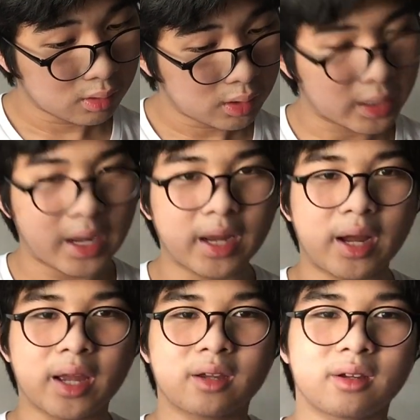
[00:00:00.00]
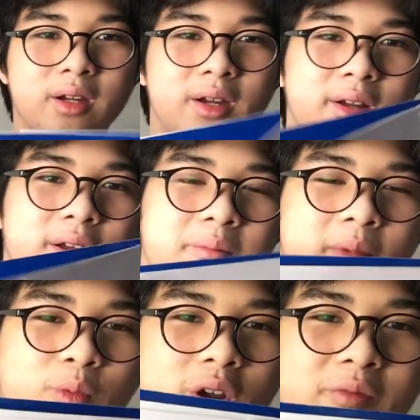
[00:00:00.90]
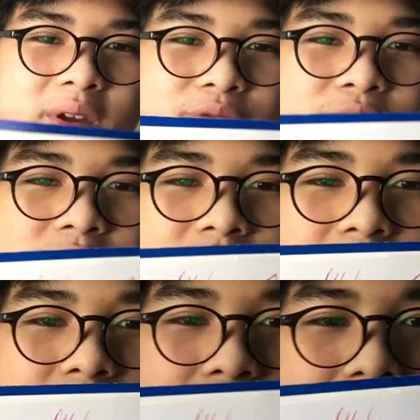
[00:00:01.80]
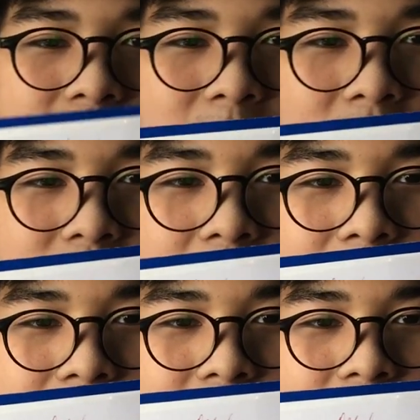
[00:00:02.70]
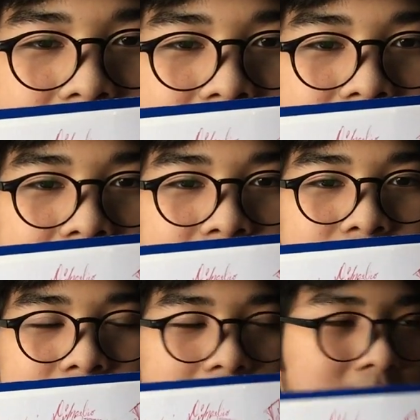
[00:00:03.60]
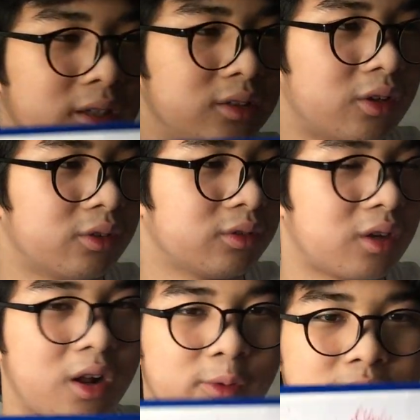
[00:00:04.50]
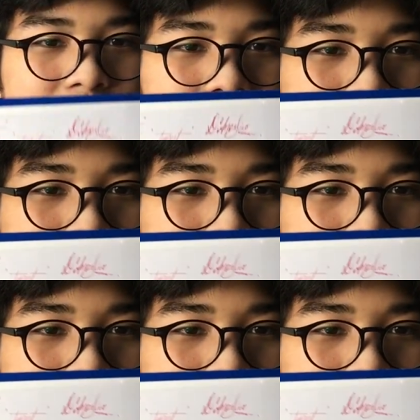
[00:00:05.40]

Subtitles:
Like one of my favorite things about how I draw is how I don't always need a